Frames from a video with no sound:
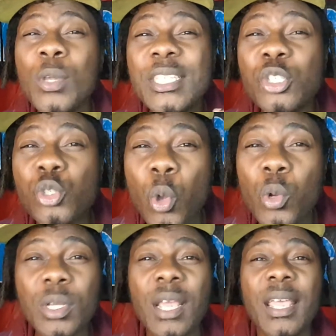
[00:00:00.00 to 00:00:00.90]

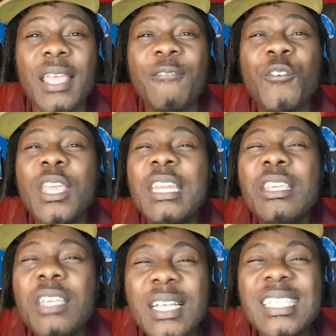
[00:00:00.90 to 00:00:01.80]
sold in
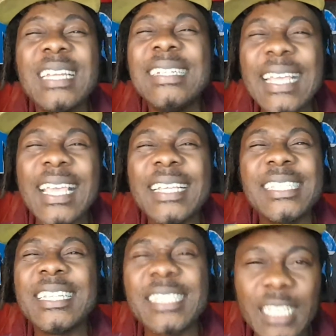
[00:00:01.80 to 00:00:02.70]
years, in decades,
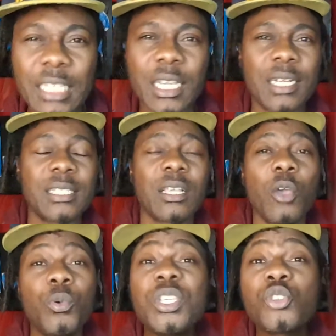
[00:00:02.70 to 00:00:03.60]
in centuries,
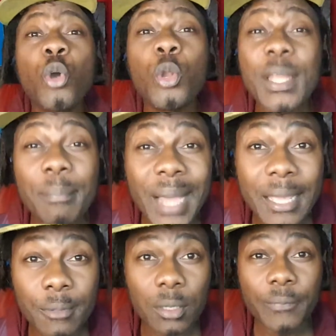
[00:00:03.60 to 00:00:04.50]
which is called the
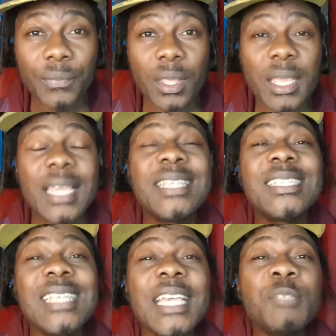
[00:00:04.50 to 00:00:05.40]
Bible. It
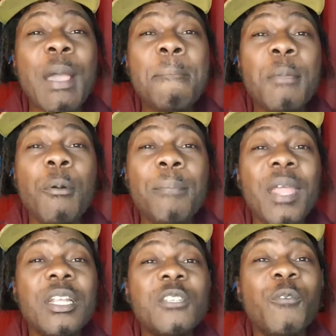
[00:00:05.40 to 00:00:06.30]
says, my people
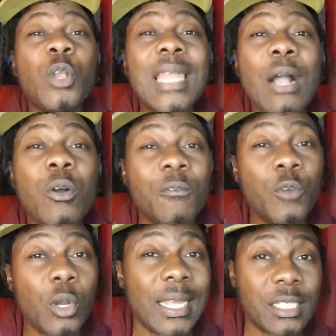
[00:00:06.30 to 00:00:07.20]
perish for lack of
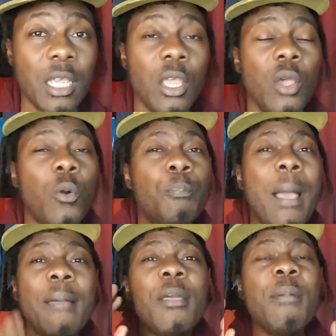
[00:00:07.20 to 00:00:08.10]
knowledge.
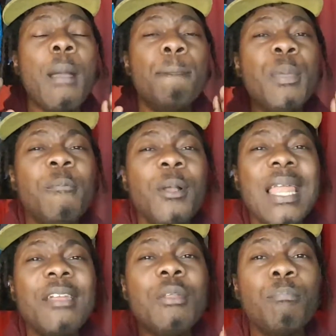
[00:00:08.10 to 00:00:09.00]
But people
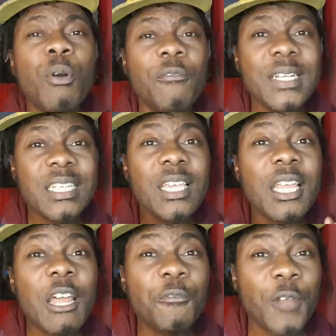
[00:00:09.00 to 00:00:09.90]
are in poverty here in
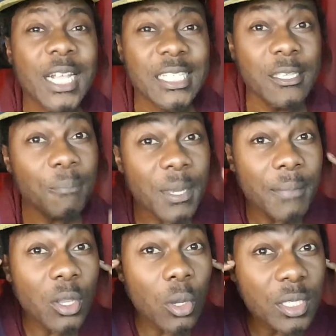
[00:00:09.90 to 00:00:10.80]
Africa simply
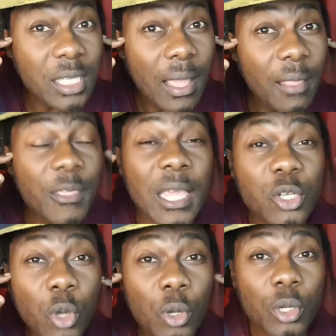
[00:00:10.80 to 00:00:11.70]
because they
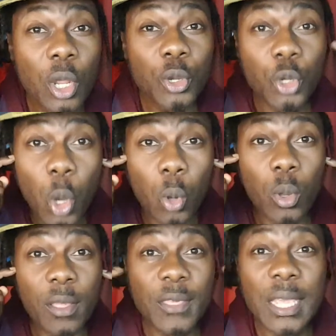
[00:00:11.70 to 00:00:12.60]
don't know.
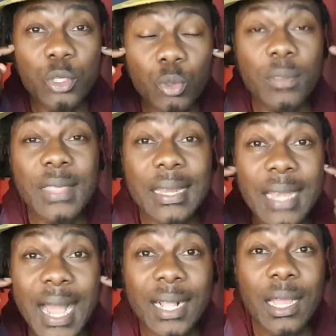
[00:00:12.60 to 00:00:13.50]
They
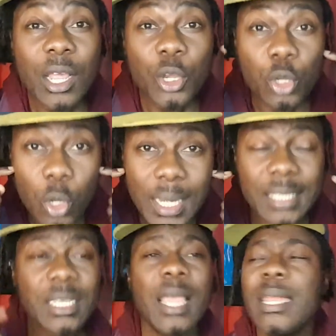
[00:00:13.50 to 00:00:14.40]
lack knowledge.
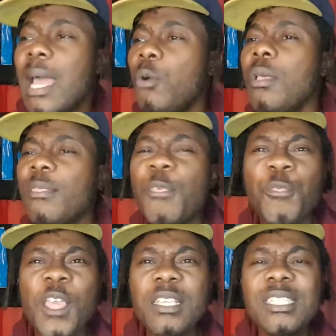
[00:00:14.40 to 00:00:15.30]
Now, the
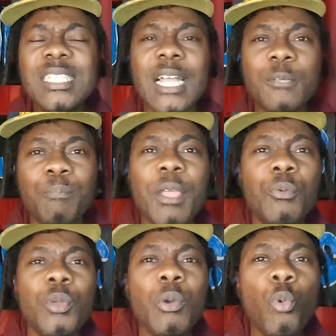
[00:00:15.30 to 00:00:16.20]
things that
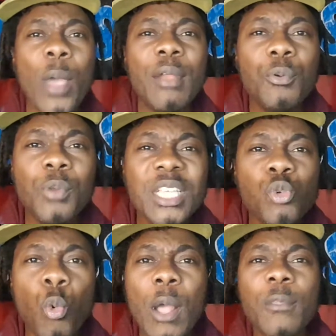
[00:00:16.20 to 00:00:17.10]
rich,
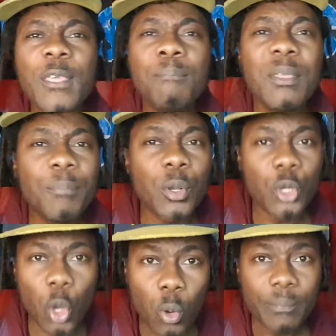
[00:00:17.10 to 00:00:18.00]
wealthy people
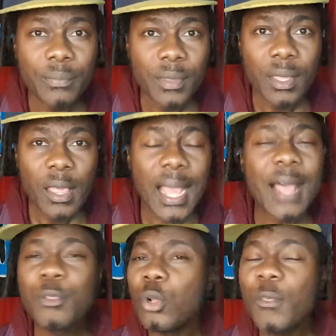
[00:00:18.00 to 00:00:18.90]
know are
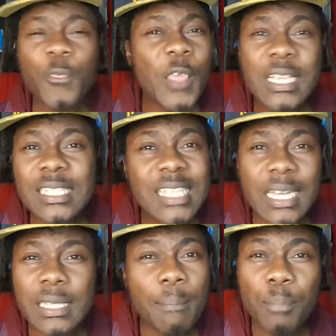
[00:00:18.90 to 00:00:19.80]
not things
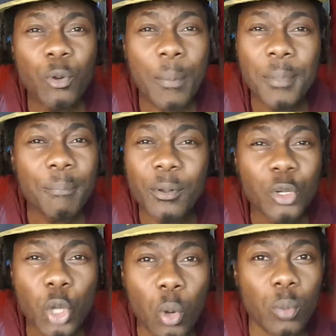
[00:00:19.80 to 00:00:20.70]
that the poor people
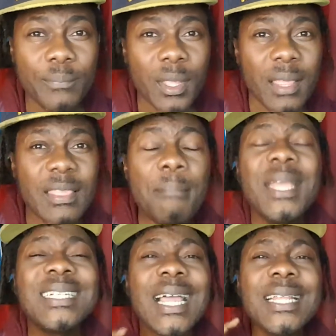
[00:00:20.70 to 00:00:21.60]
know. The
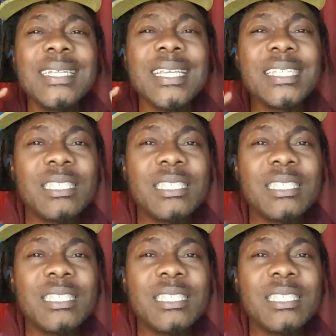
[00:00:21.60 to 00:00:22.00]
mentality is